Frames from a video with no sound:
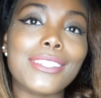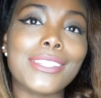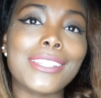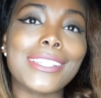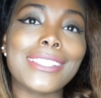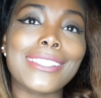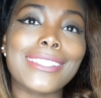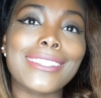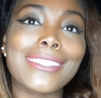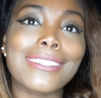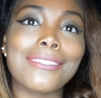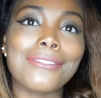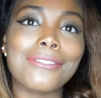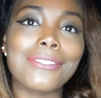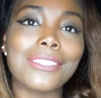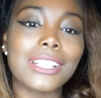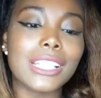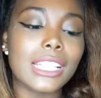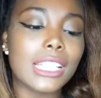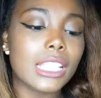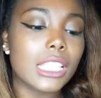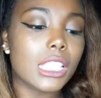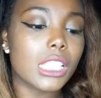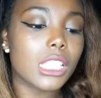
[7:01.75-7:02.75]
just to
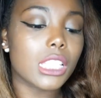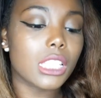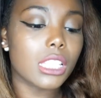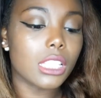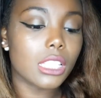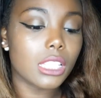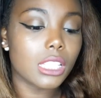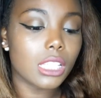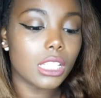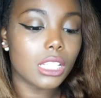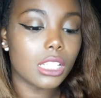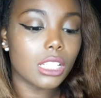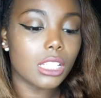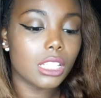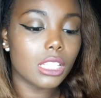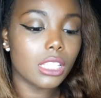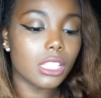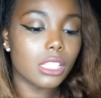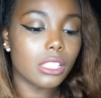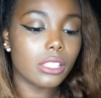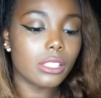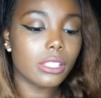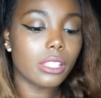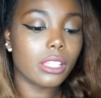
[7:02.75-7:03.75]
find this
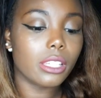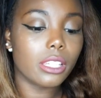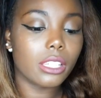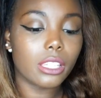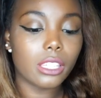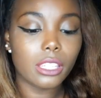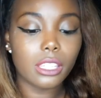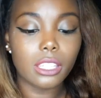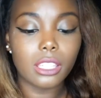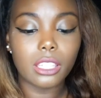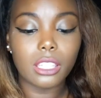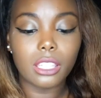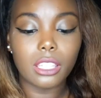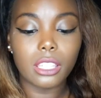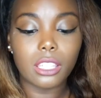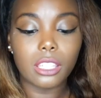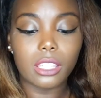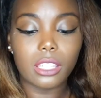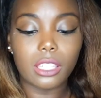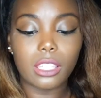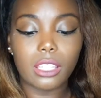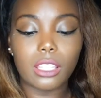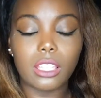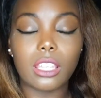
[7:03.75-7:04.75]
size.
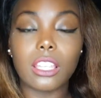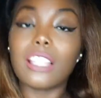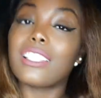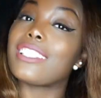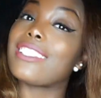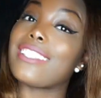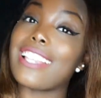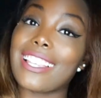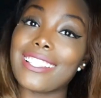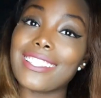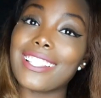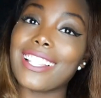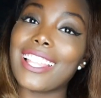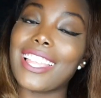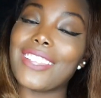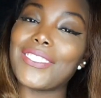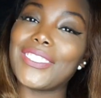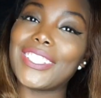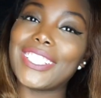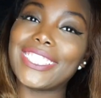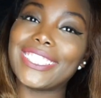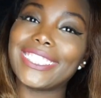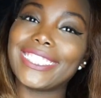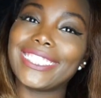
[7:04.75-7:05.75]
Size
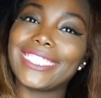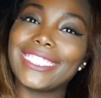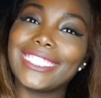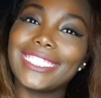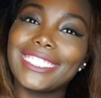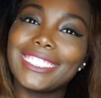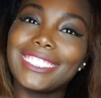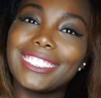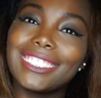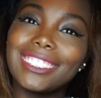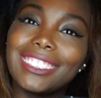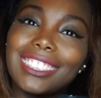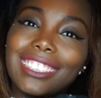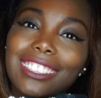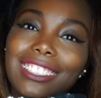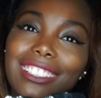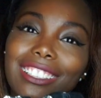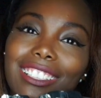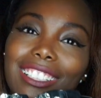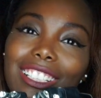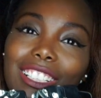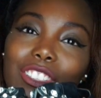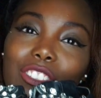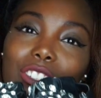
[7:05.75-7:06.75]
11.
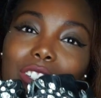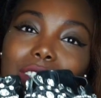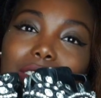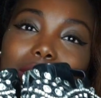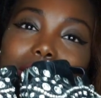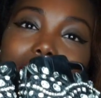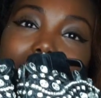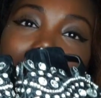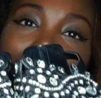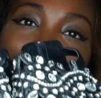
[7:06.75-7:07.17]
Just